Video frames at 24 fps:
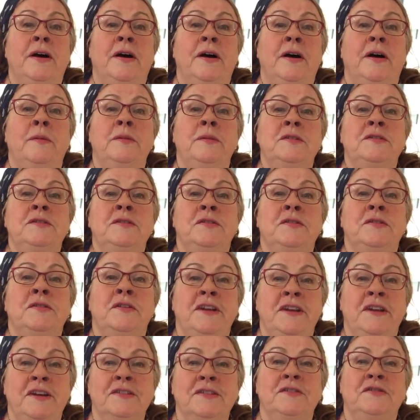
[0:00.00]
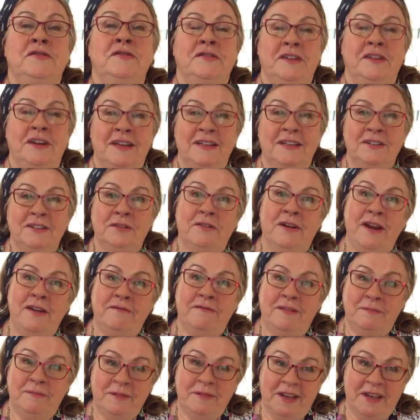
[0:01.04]
Almost thirty years for us.
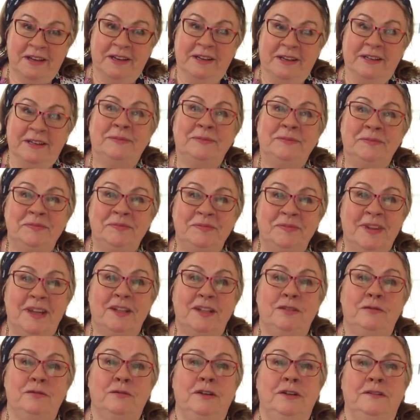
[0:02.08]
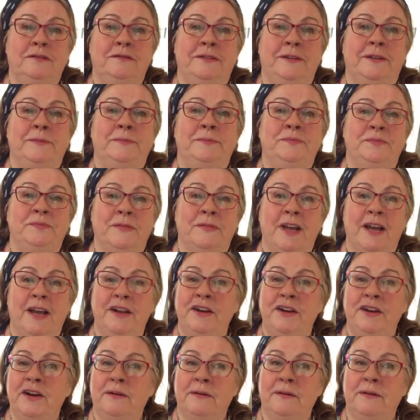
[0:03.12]
Great, Rebecca. That's wonderful.
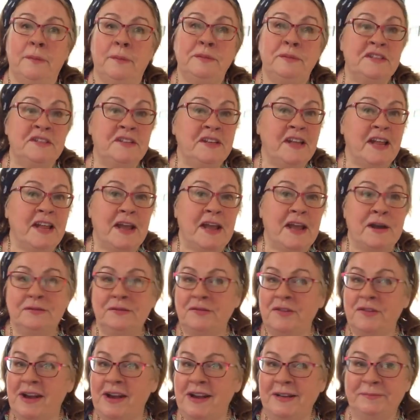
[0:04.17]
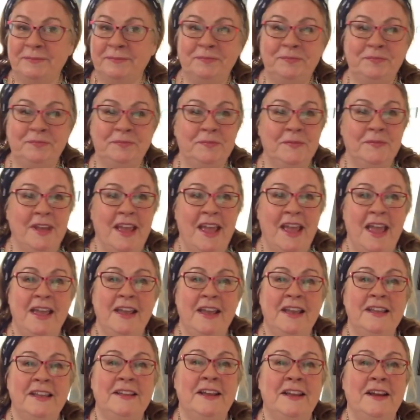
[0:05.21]
I know, ups and downs, right? You
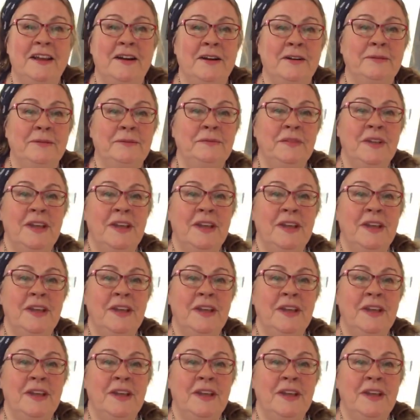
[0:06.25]
hang in there.